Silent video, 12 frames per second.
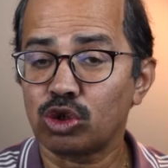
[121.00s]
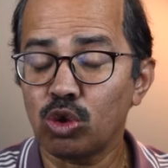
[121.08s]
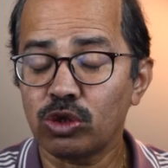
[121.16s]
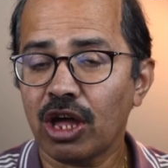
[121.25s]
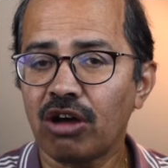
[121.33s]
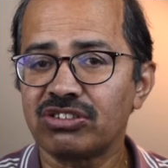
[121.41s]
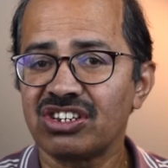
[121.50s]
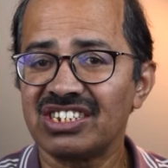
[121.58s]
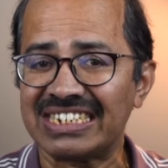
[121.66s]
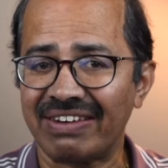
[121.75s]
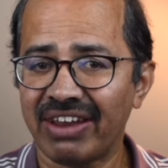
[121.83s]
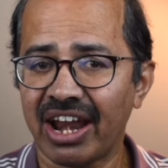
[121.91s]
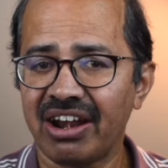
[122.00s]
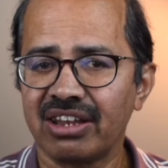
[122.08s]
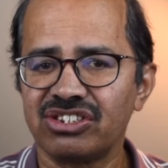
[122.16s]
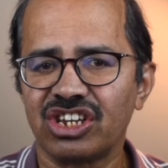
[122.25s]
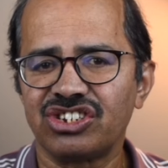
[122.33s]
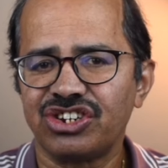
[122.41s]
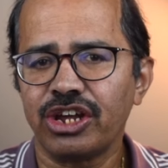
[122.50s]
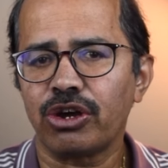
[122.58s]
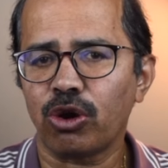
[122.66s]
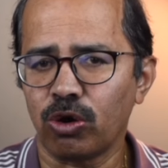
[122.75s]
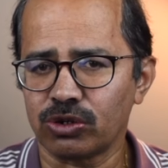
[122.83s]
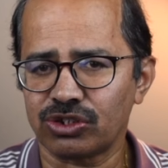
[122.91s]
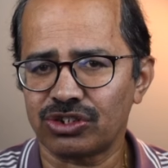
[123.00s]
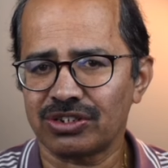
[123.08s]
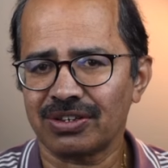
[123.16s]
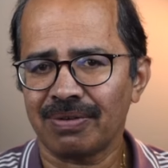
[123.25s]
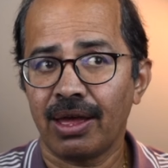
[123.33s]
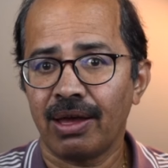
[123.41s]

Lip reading: 2,760 crores.